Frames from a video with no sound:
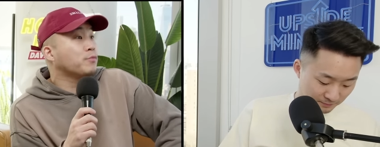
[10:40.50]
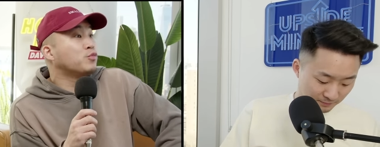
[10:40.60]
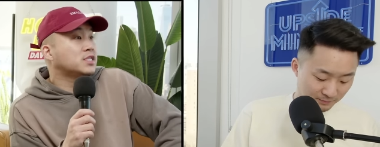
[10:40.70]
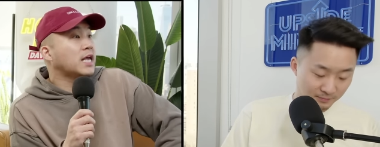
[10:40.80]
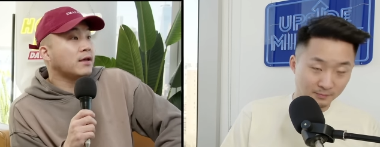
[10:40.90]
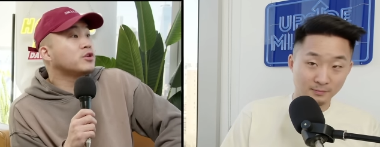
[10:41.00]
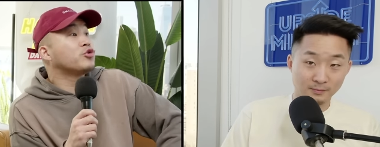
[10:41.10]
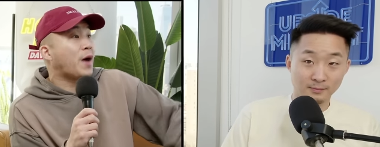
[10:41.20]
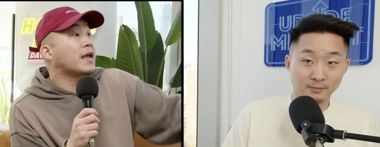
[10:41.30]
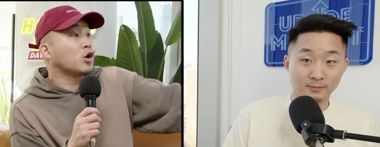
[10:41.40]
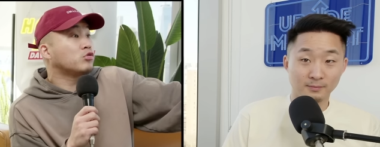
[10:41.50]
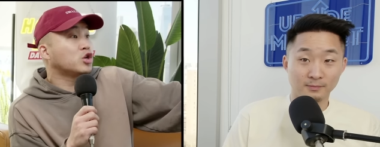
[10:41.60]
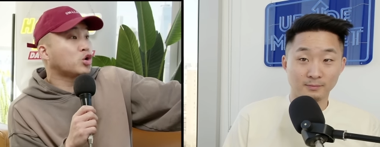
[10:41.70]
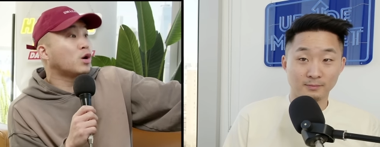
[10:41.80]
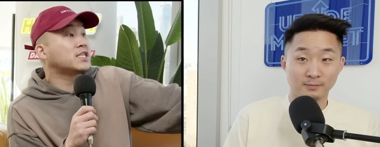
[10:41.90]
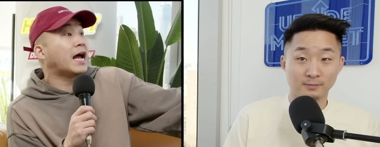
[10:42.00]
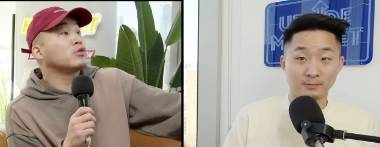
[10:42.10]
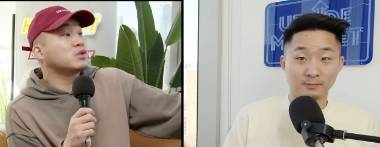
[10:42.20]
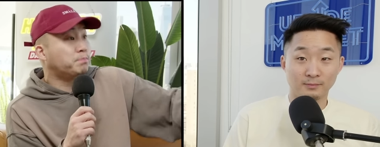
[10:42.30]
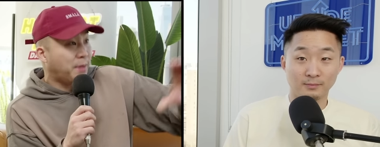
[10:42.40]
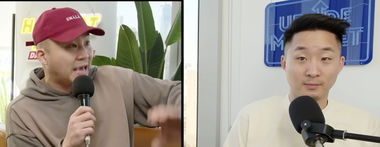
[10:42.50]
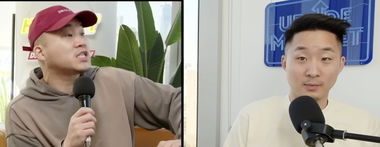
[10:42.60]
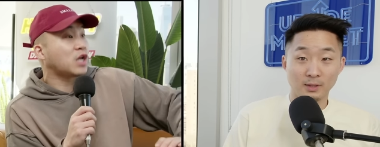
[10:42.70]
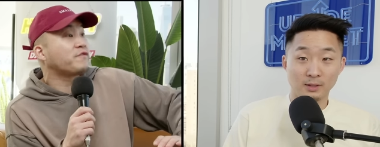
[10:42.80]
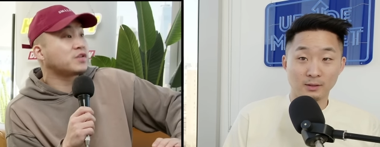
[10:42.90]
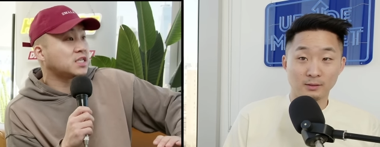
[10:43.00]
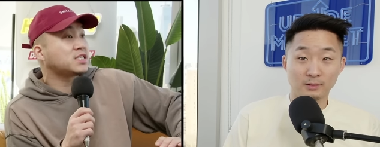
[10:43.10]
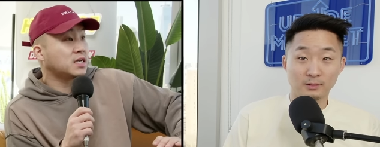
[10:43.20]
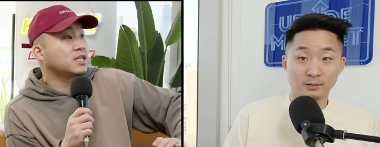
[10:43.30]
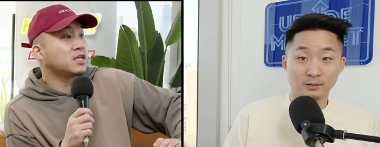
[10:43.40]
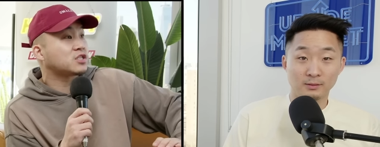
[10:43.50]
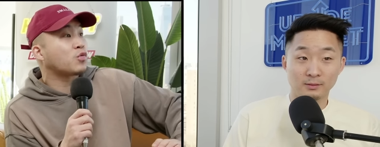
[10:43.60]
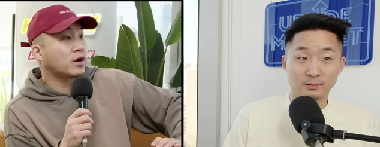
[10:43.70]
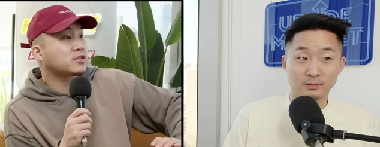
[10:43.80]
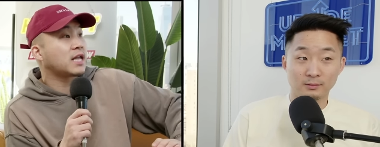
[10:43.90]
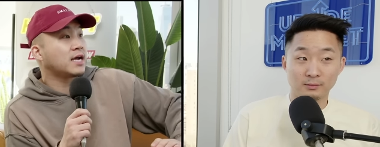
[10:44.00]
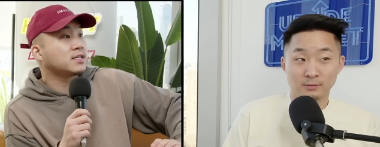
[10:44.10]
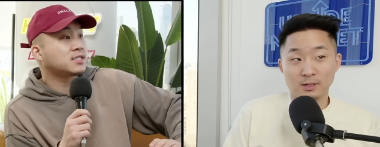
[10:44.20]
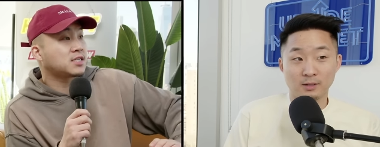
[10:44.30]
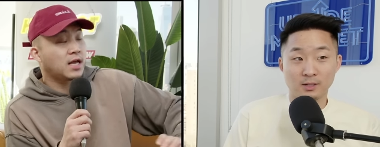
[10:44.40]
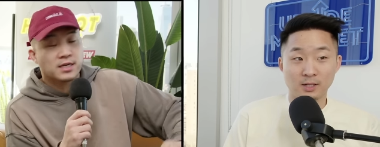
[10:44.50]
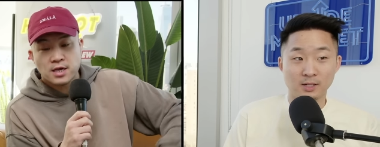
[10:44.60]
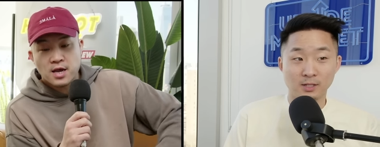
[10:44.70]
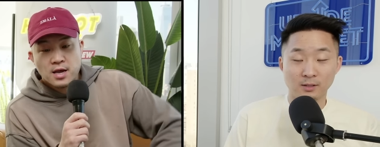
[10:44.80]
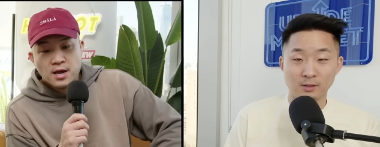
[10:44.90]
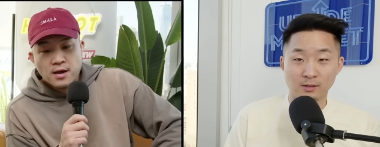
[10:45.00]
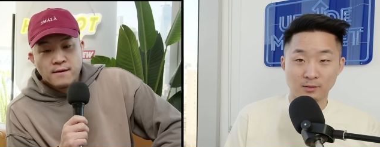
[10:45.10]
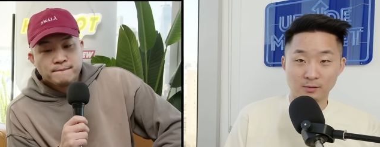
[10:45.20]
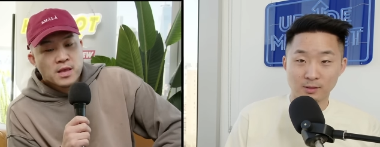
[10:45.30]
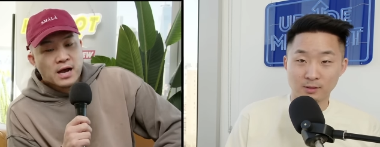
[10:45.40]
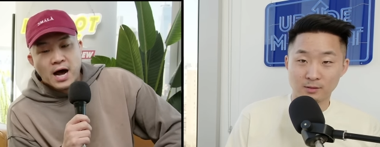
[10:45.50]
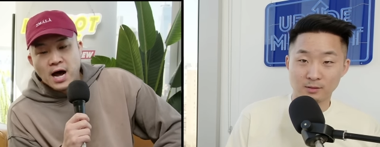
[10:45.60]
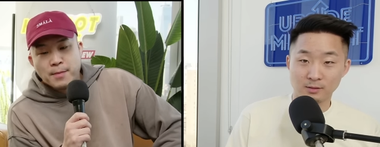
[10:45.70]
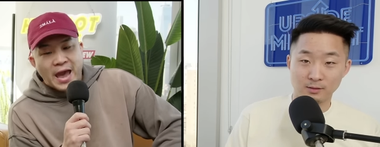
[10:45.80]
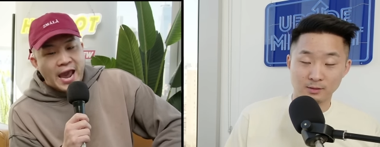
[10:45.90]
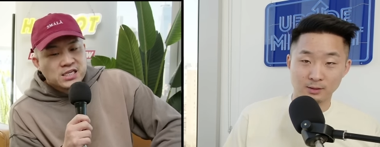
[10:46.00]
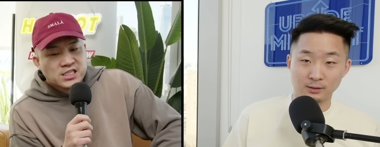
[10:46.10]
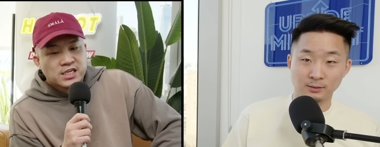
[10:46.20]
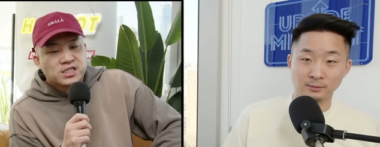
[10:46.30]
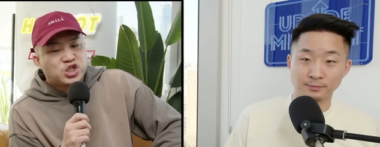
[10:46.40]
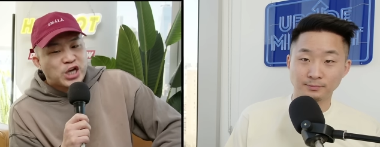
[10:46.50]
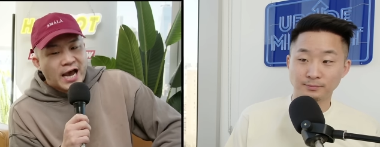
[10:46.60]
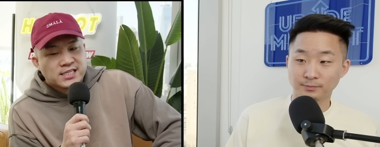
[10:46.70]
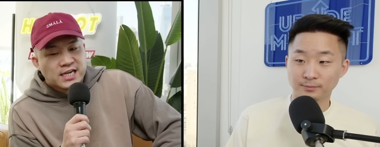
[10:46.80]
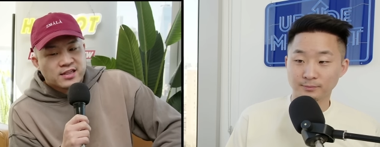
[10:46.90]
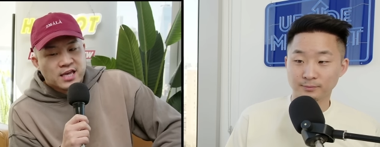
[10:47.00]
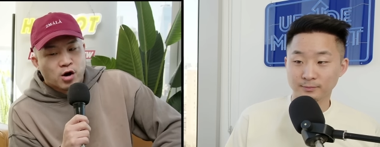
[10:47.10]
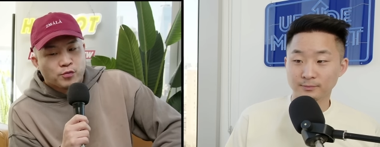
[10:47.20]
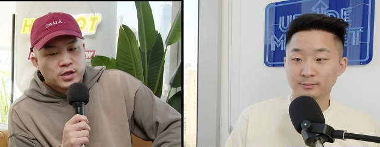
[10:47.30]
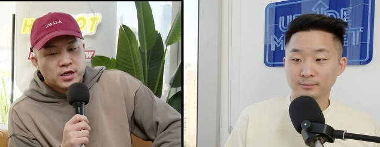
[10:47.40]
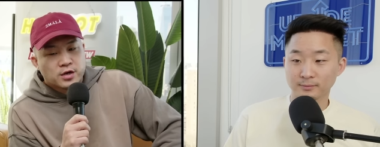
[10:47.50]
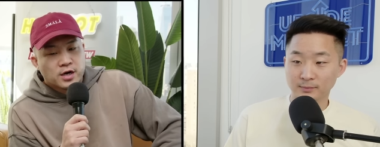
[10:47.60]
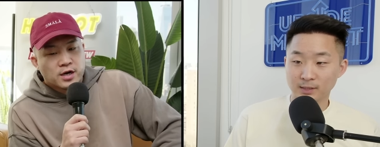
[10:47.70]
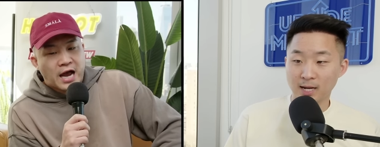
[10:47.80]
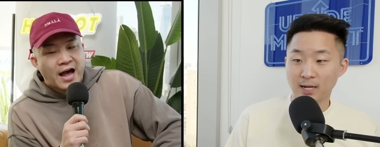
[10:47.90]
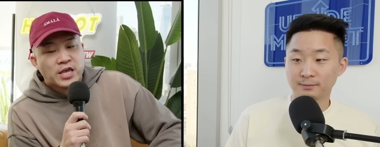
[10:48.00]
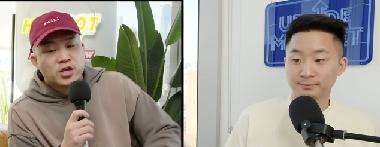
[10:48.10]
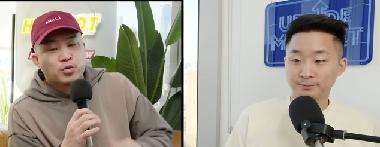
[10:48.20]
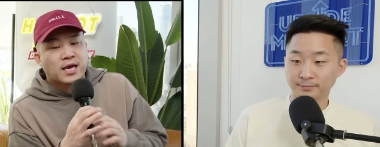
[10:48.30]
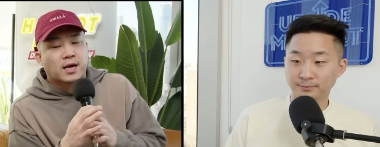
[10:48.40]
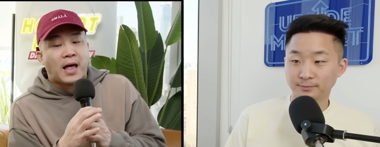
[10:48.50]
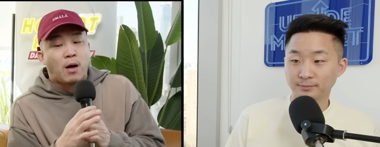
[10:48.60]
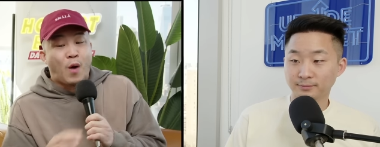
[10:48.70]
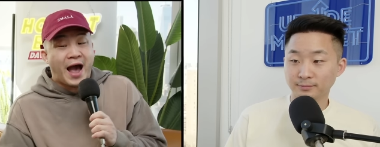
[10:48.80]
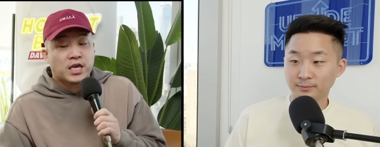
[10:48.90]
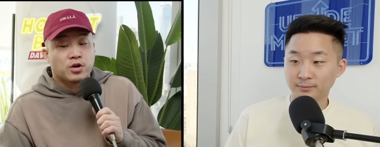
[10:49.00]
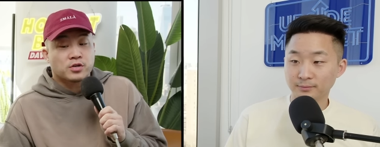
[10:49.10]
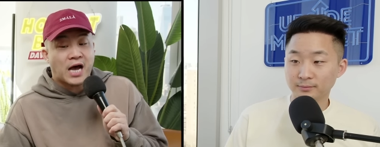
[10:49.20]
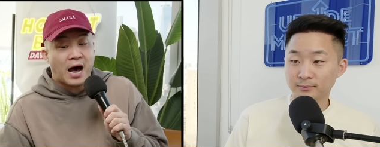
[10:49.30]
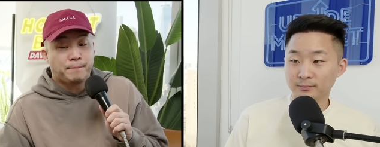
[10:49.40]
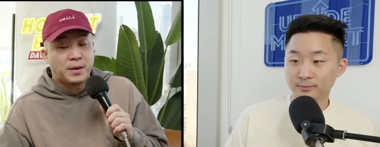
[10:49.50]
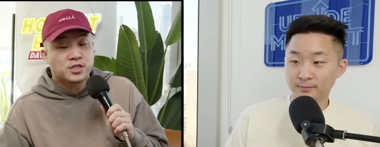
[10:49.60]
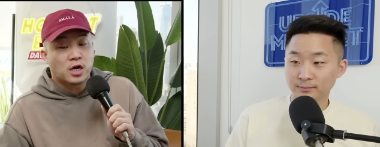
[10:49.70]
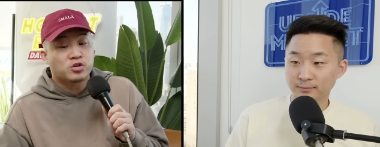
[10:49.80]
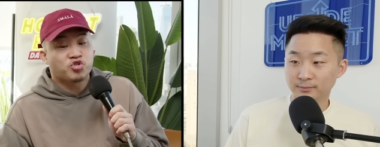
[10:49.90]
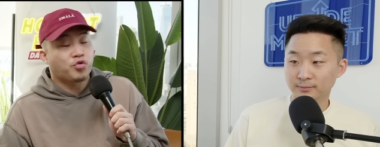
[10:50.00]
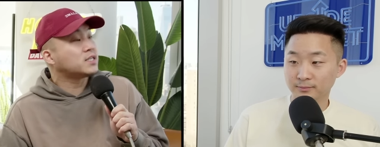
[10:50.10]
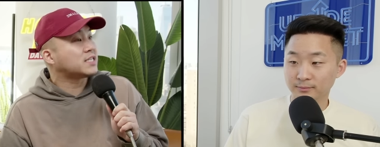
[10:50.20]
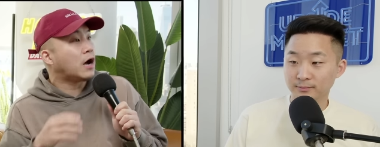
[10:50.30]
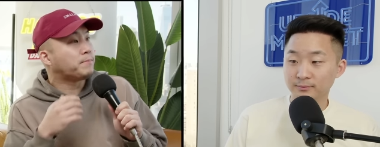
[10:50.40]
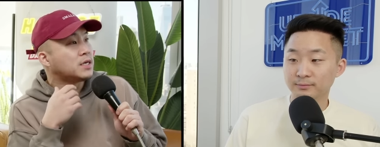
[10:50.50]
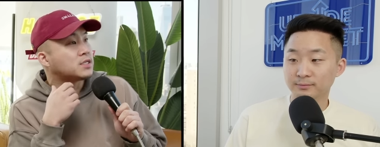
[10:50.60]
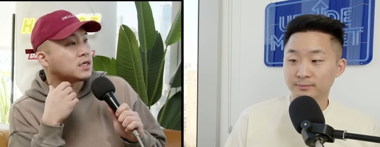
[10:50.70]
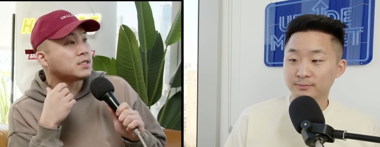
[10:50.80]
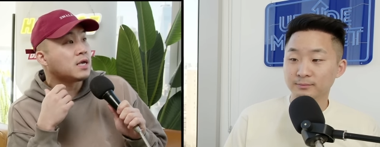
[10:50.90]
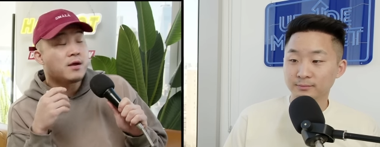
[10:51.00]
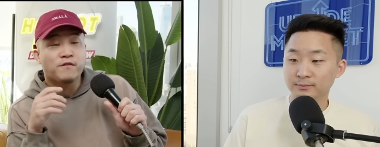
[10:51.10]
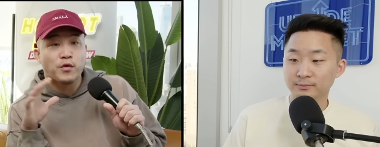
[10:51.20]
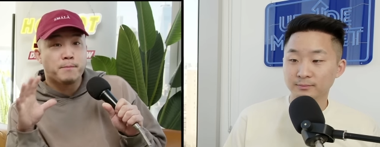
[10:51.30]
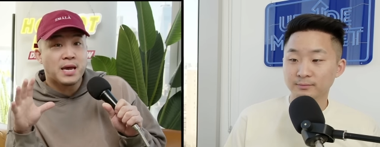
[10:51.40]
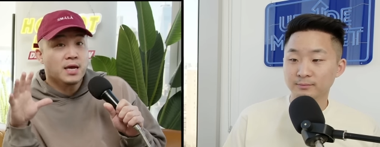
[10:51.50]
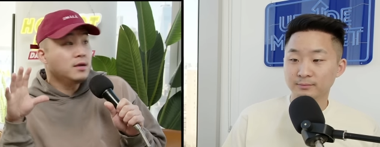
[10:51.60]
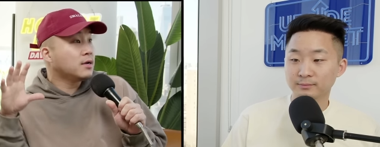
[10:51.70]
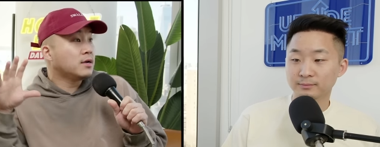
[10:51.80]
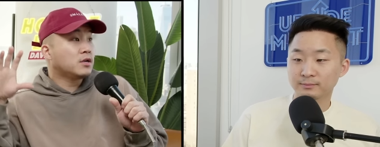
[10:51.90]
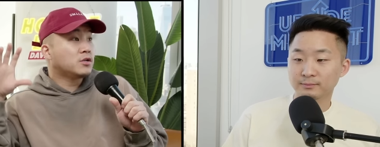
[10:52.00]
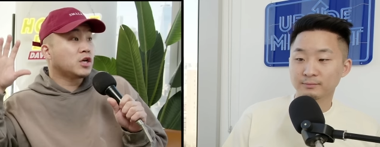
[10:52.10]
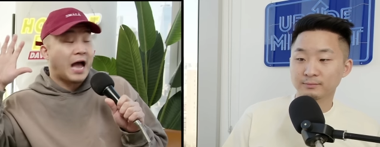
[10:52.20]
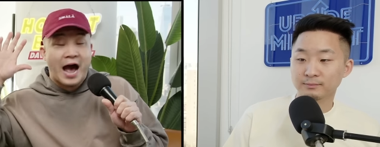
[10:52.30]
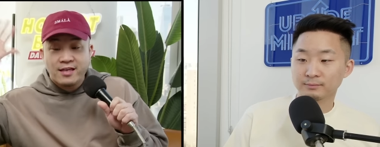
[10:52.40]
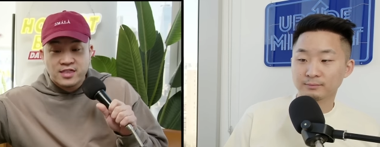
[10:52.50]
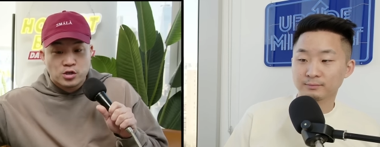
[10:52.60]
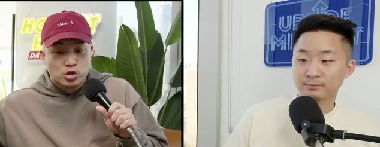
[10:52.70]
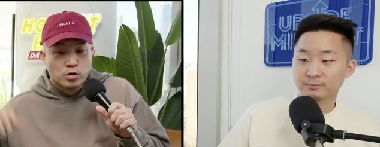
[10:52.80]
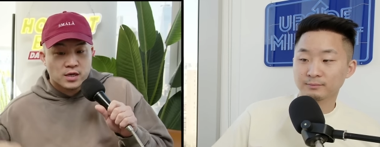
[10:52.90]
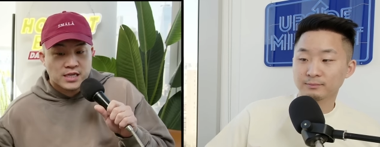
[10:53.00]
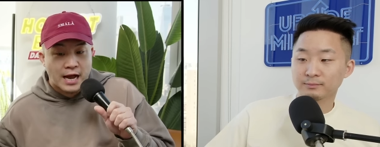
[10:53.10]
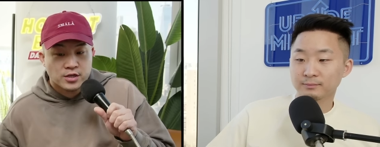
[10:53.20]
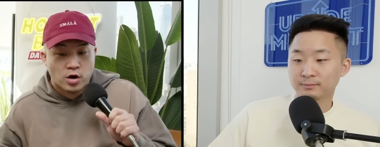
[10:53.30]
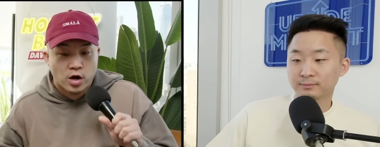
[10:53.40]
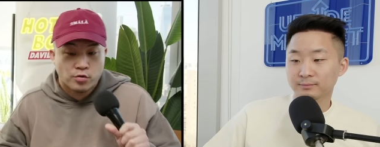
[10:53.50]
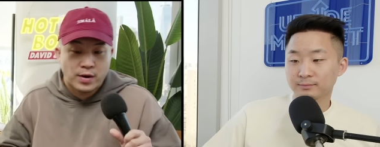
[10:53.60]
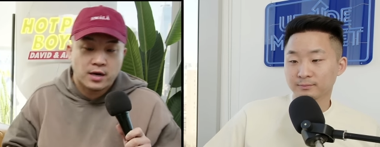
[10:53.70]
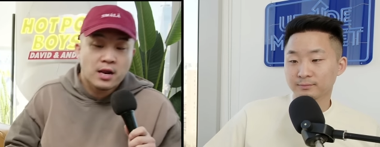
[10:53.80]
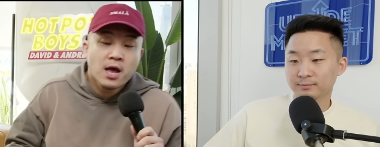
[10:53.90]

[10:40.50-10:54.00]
Speaker 1: would say, you're right though, Detroit style is based off a Sicilian square style. Yeah, slice. Sicilian. Just... Um, Aces, Jets, I think are really good. Yeah. I think you can get a lot wackier toppings on Detroit style pizzas. For me, I think Detroit styles are underrated.